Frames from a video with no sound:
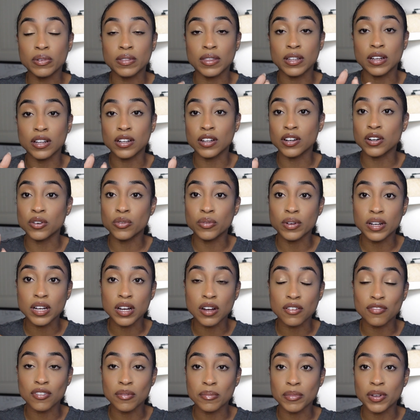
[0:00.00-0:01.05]
The alert would
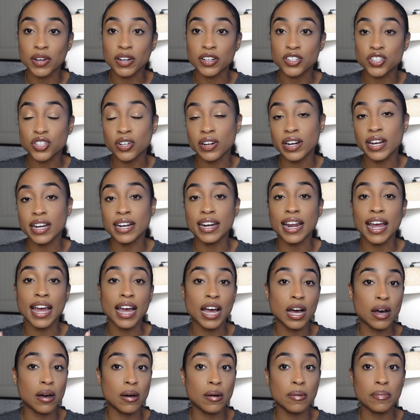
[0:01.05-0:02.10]
come from your trading
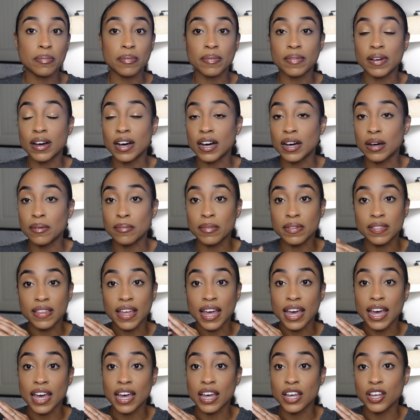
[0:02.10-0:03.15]
app
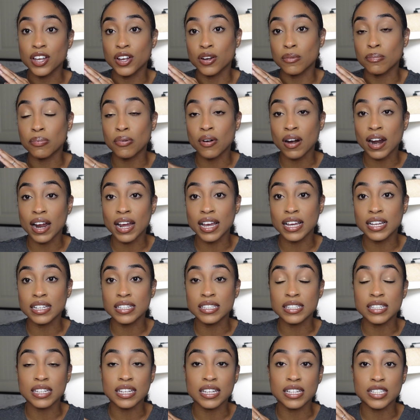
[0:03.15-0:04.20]
that your
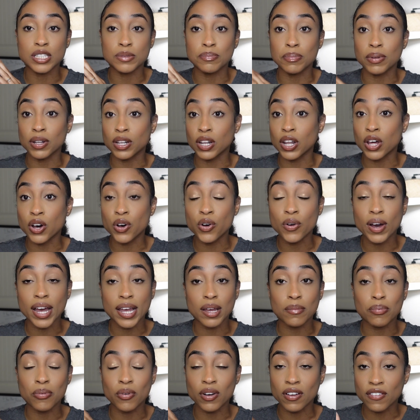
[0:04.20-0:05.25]
price is below
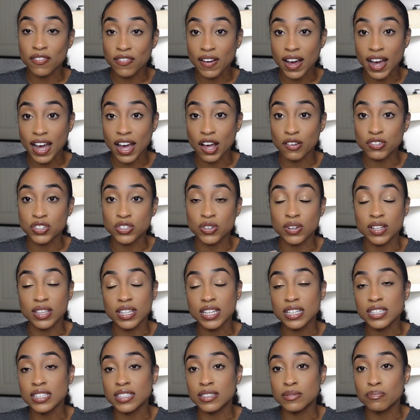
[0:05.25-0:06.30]
8.5. So at
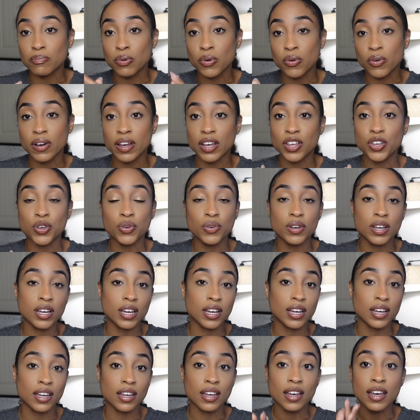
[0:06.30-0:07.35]
this point, you
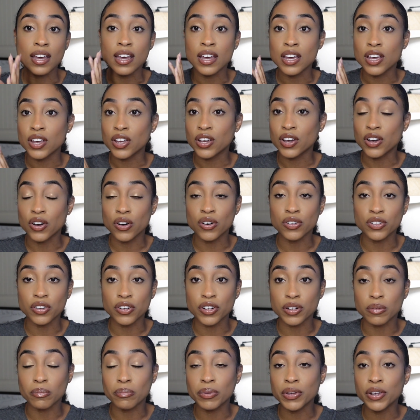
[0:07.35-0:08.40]
could go on your
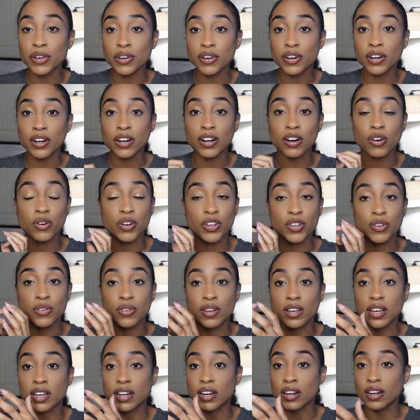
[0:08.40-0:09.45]
computer, or you
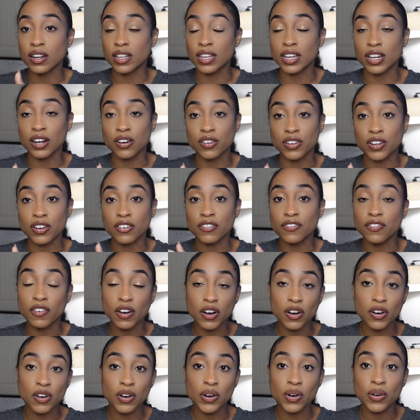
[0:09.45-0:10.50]
can get on your
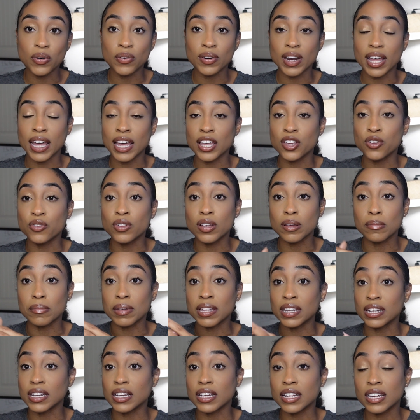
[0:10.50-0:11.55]
phone, and you could be
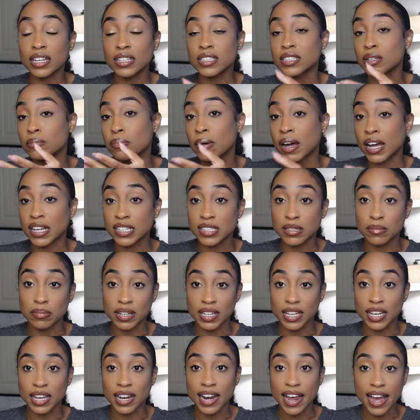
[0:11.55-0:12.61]
looking to
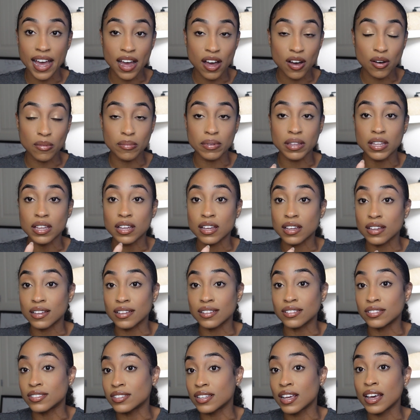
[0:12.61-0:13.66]
possibly get out
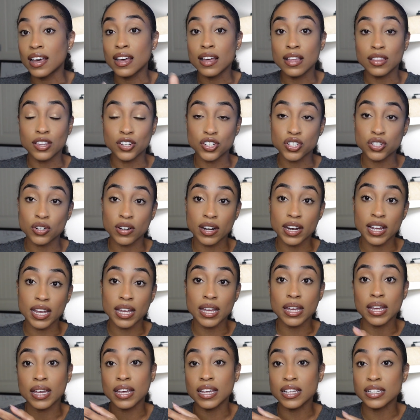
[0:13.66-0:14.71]
because the
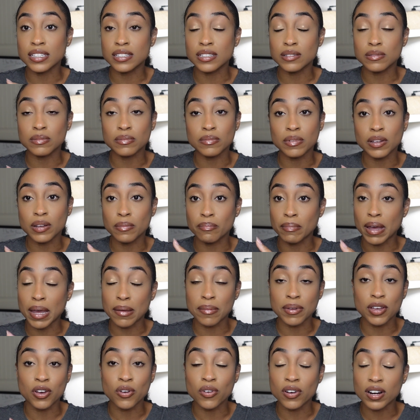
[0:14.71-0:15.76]
trade is
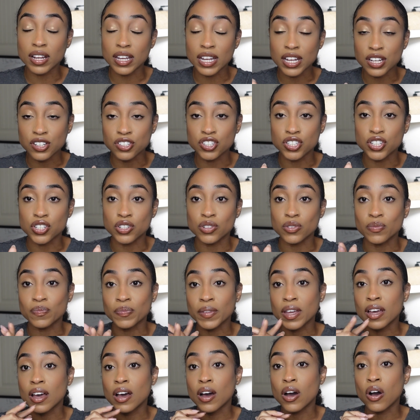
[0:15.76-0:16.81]
maybe going against you.
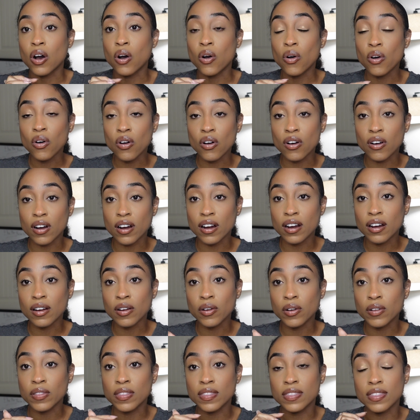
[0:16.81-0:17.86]

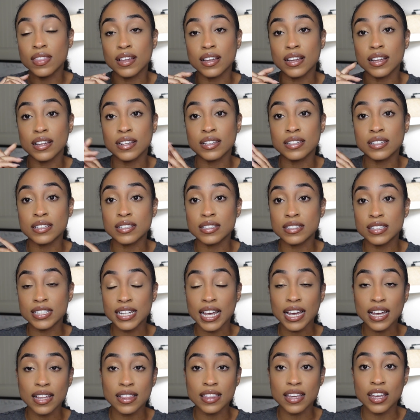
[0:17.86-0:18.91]
Or the
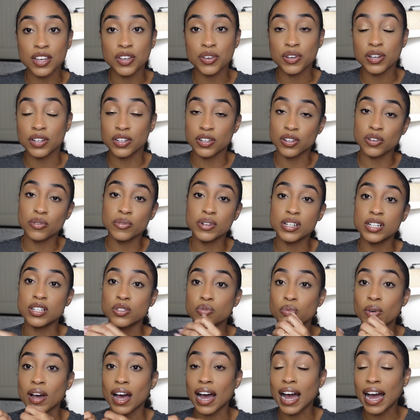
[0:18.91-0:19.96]
second thing you could do, which is
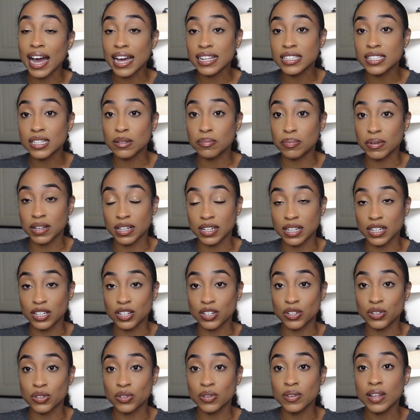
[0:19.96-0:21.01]
what I typically
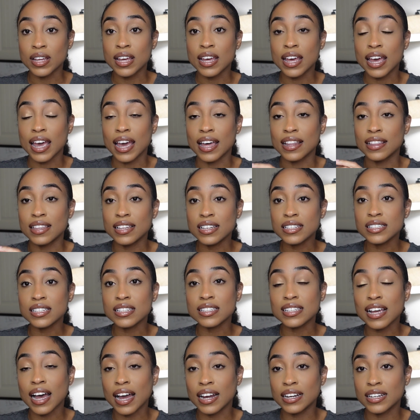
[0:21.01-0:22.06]
do, and this is
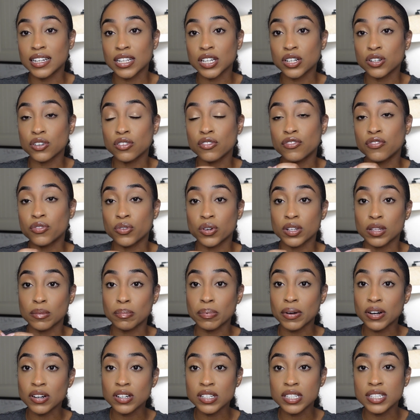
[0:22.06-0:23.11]
ideal for the
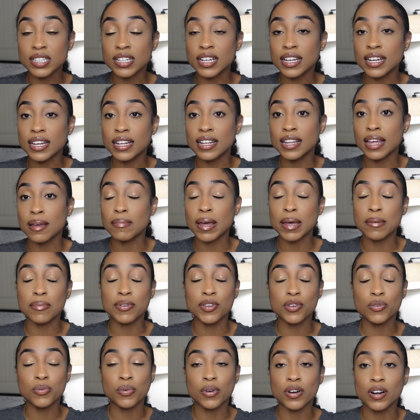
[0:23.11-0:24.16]
person that maybe
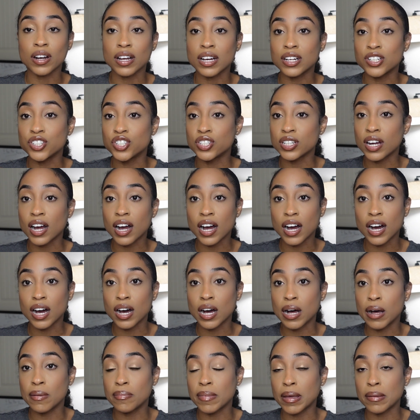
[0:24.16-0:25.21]
you work a
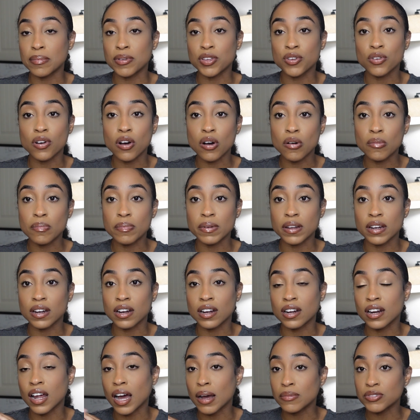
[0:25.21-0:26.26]
job, maybe you open
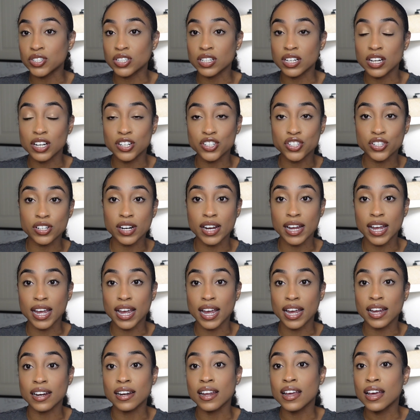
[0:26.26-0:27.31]
an option
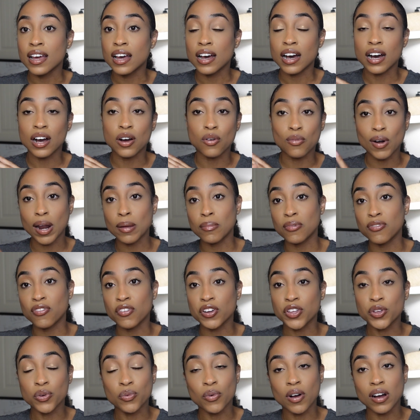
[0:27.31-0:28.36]
contract right before
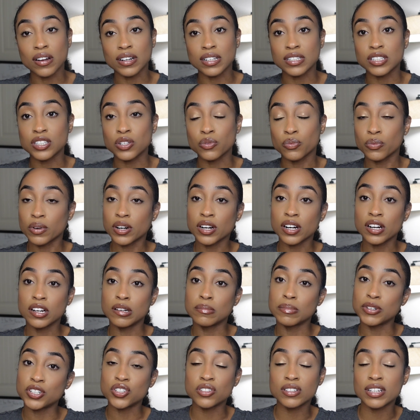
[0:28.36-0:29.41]
you walked into work,
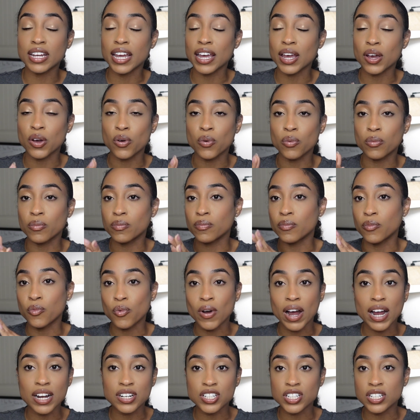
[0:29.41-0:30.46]
but you can't
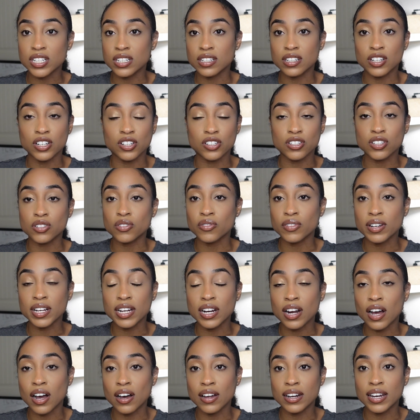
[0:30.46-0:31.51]
watch your screen
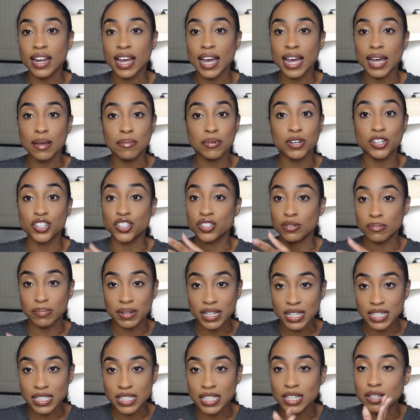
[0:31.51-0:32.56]
all day because you're
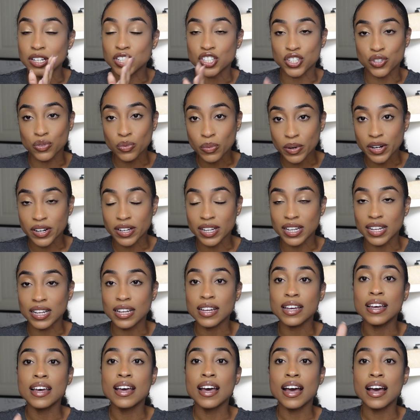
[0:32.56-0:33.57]
busy, because you're working.